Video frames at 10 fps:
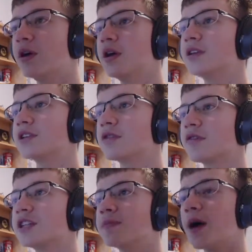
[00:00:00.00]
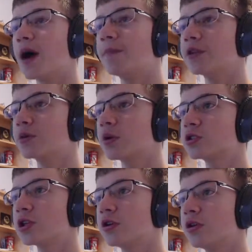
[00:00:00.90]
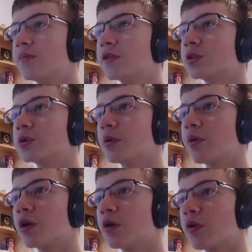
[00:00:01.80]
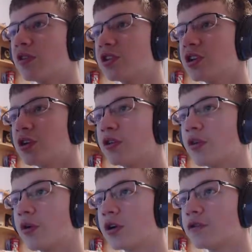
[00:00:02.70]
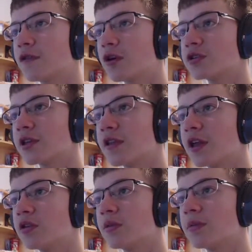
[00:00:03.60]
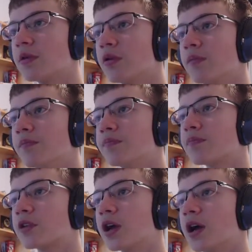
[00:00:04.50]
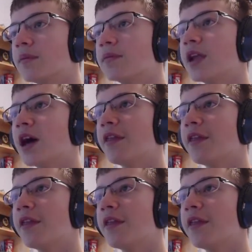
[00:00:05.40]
is in the right spot. So I'll show you. So we want orange here, do the orange first and then do the blue. Okay, now that